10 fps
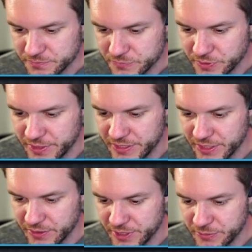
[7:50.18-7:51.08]
so then
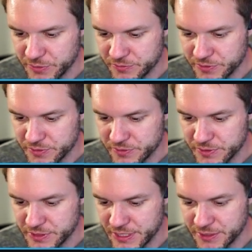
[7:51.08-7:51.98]
here when he moves
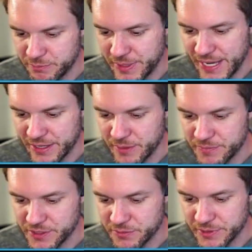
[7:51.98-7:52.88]
his eyes back up
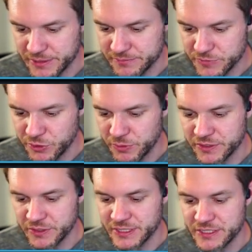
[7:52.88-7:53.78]
this way, you want
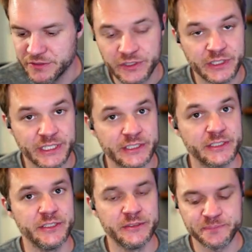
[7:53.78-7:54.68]
the lids to feel
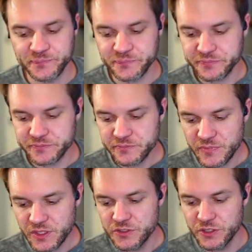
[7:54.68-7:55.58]
connected too.
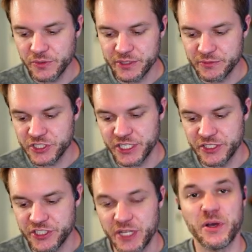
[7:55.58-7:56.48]
So you want them to
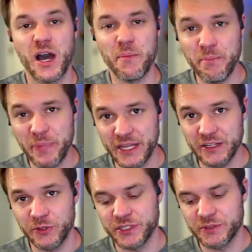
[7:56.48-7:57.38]
change shape a bit.
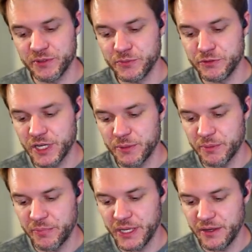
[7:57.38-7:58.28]
You want them to move up a
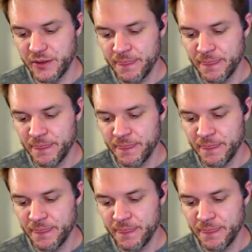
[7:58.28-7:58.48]
bit.